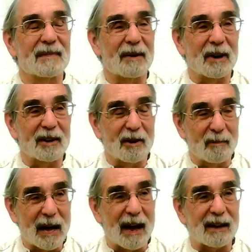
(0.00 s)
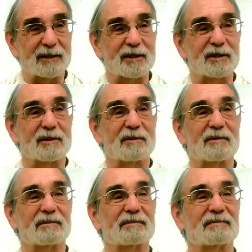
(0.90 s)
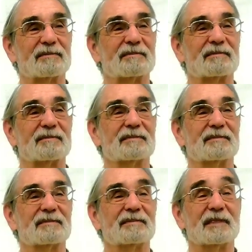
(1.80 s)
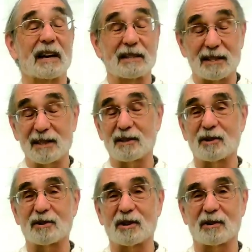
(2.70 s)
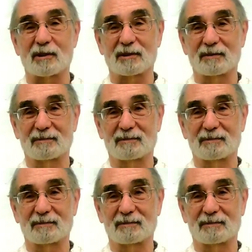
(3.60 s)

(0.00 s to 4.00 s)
I want to go back to 19 years old.